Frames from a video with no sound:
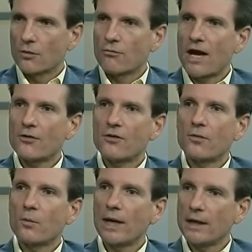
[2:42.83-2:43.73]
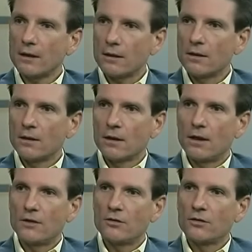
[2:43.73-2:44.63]
rather than waiting
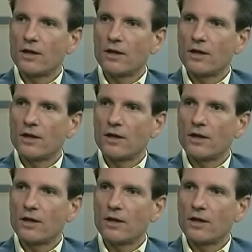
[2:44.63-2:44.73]
until